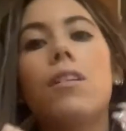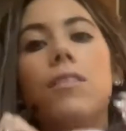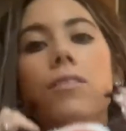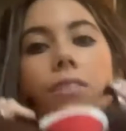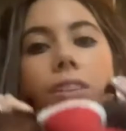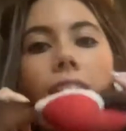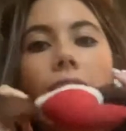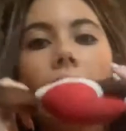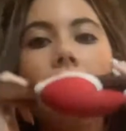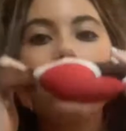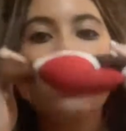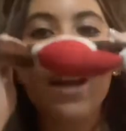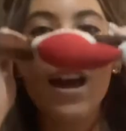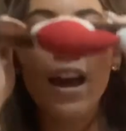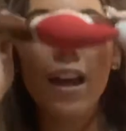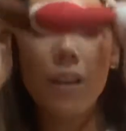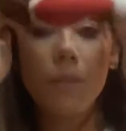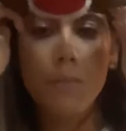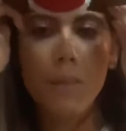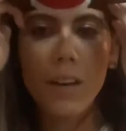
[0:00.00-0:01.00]
Forgot to
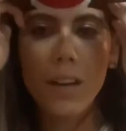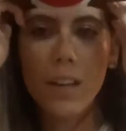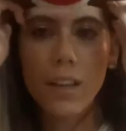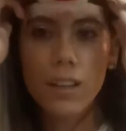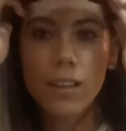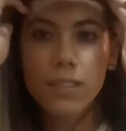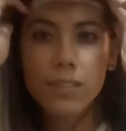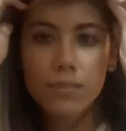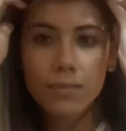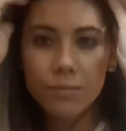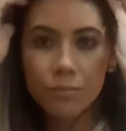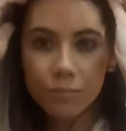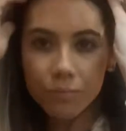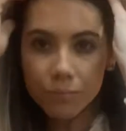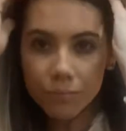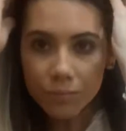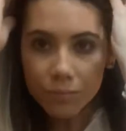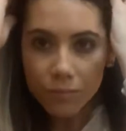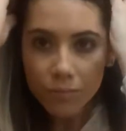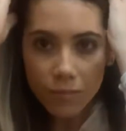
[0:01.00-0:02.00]
add my
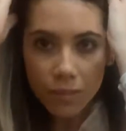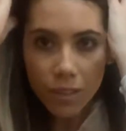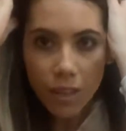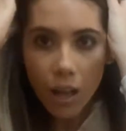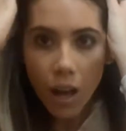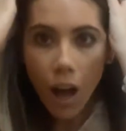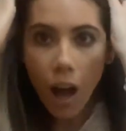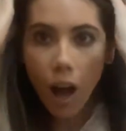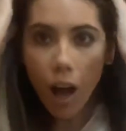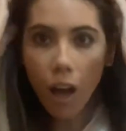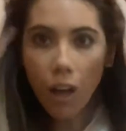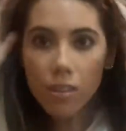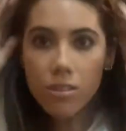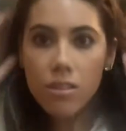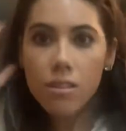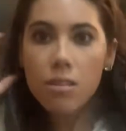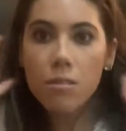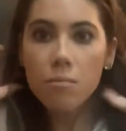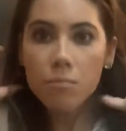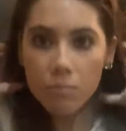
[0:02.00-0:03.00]

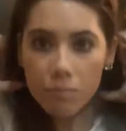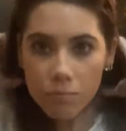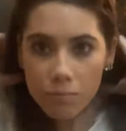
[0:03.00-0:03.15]
awesome